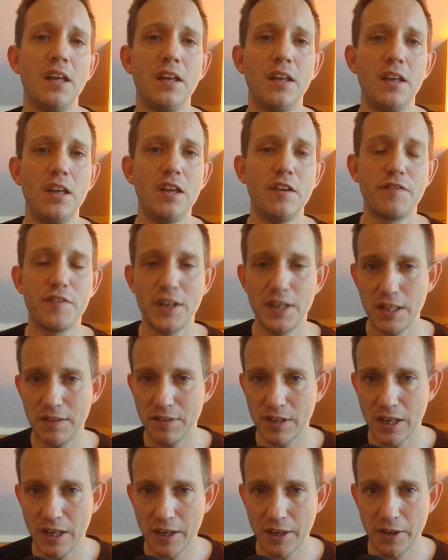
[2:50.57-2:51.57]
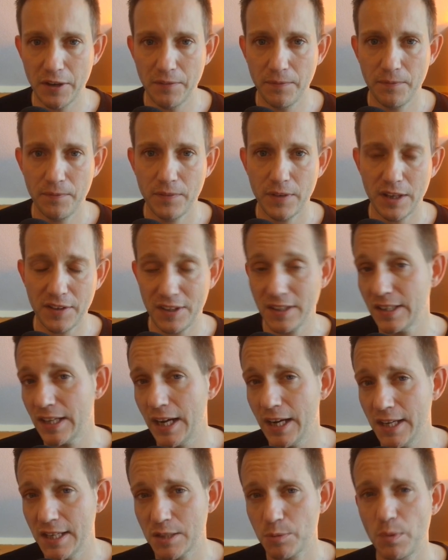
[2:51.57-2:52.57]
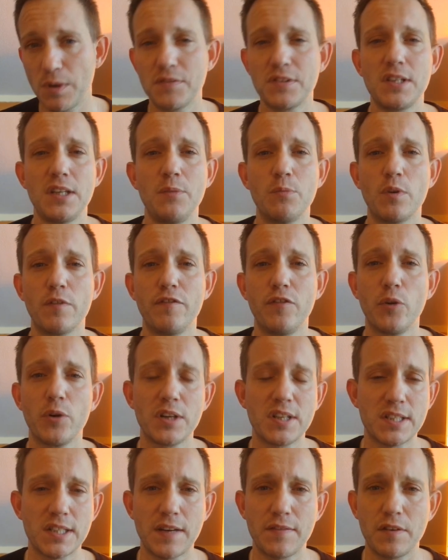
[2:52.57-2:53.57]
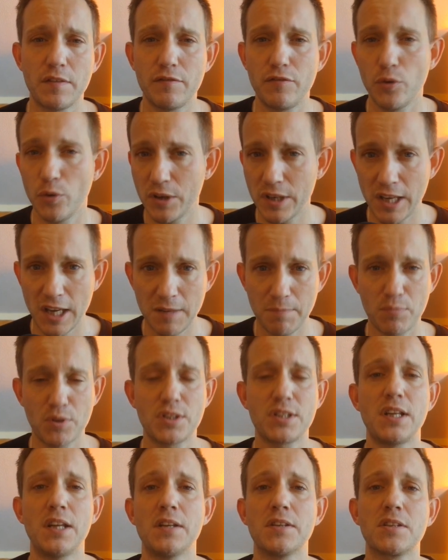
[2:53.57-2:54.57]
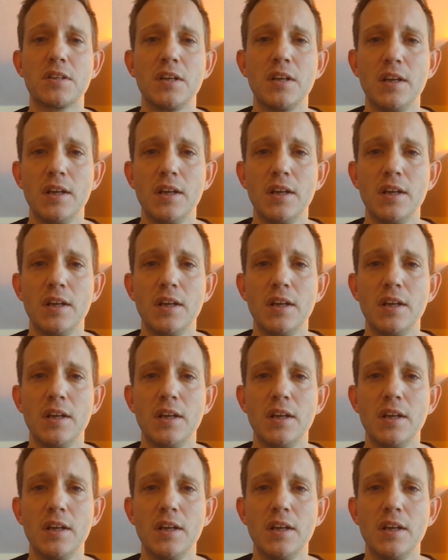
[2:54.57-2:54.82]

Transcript: if not even higher. I think the highest we've seen were 47, 48%.